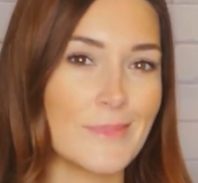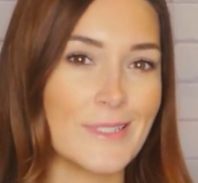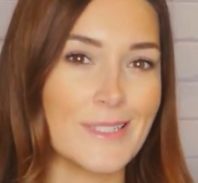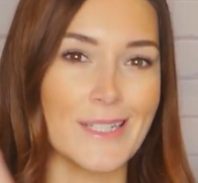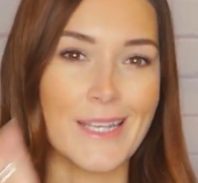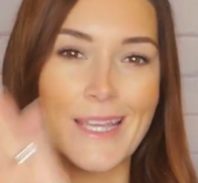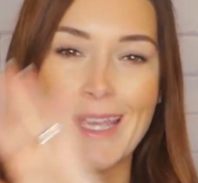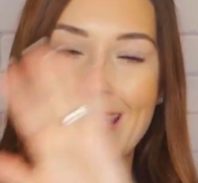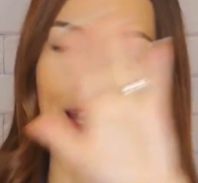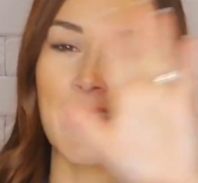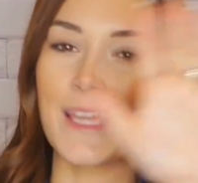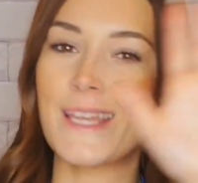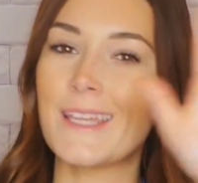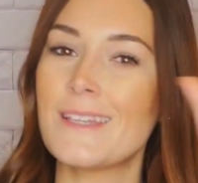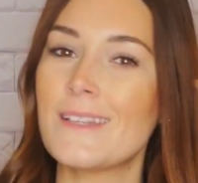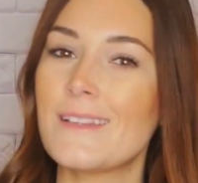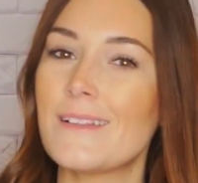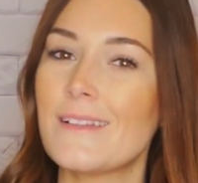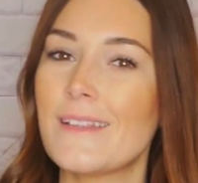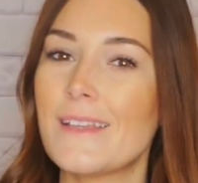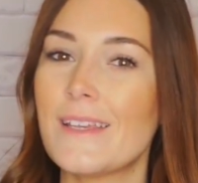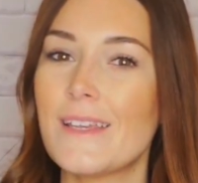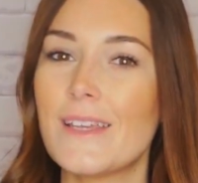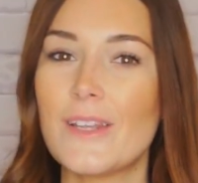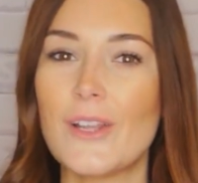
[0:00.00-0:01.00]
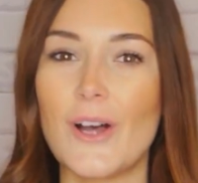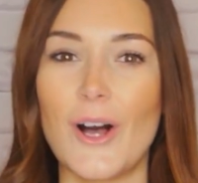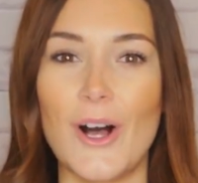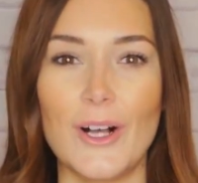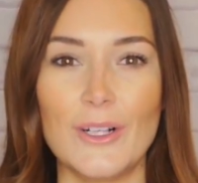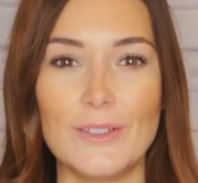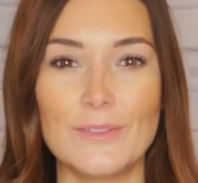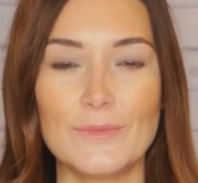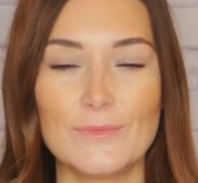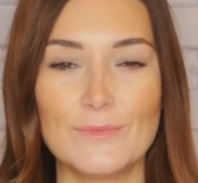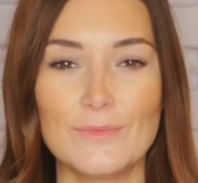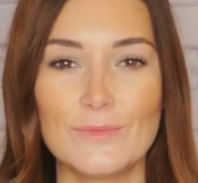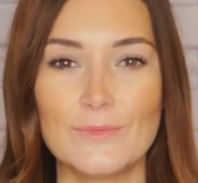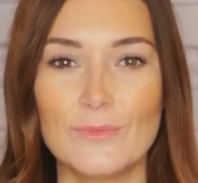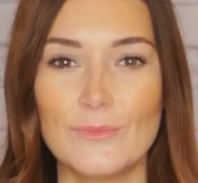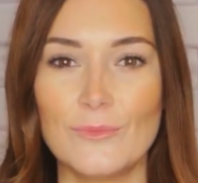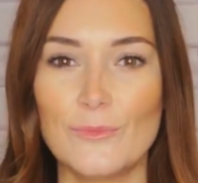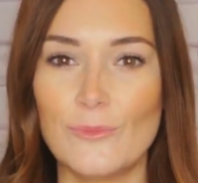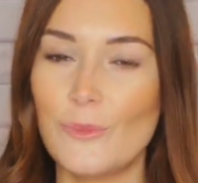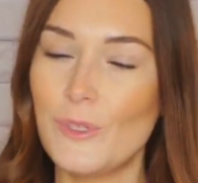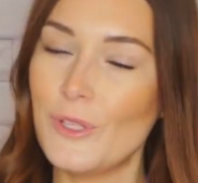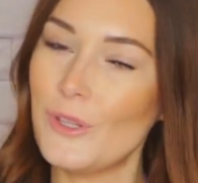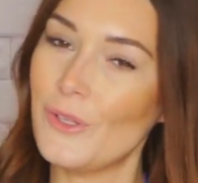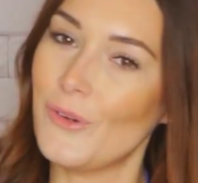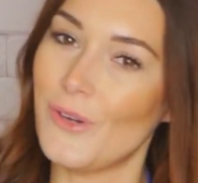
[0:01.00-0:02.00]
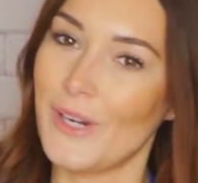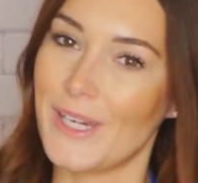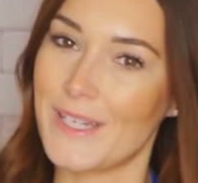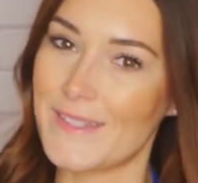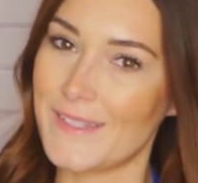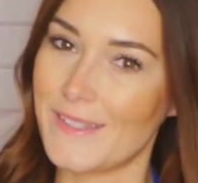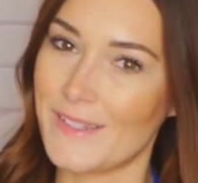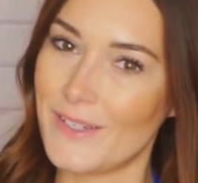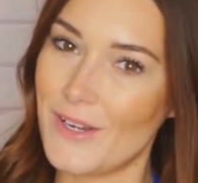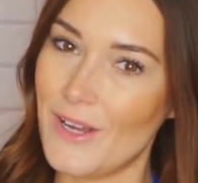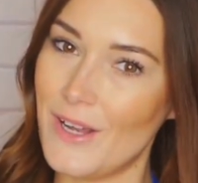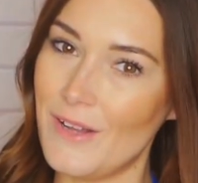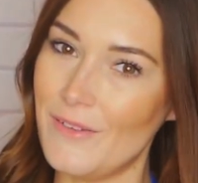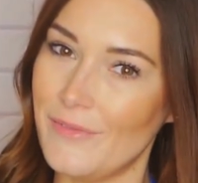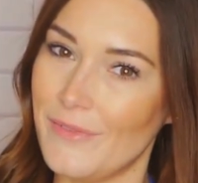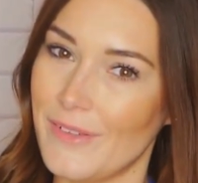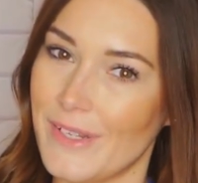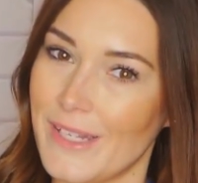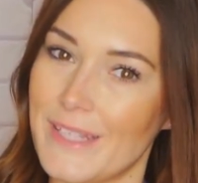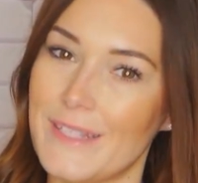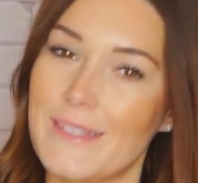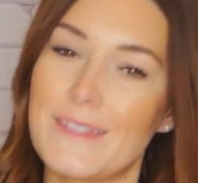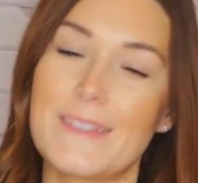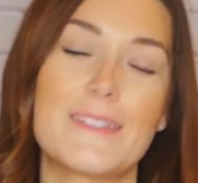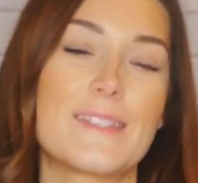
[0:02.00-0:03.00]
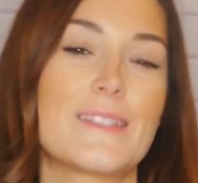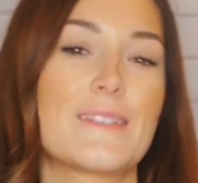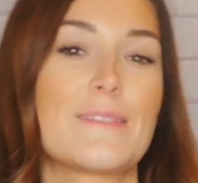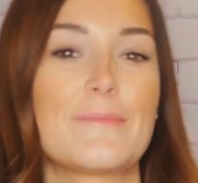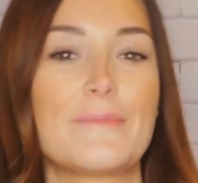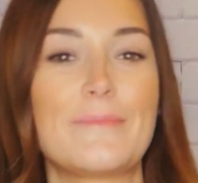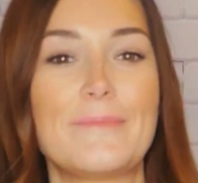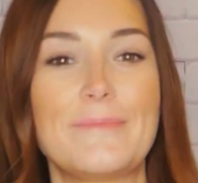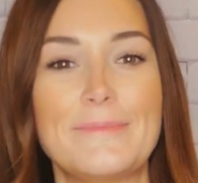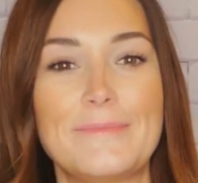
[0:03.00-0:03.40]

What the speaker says: to handle it all with grace and confidence?